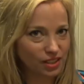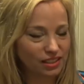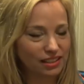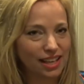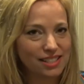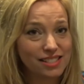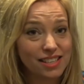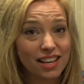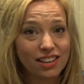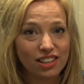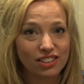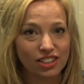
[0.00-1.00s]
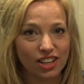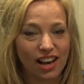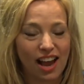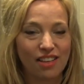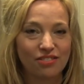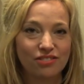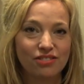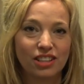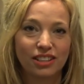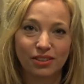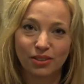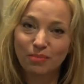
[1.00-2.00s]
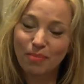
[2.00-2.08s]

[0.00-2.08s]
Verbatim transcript: let's take a look at the little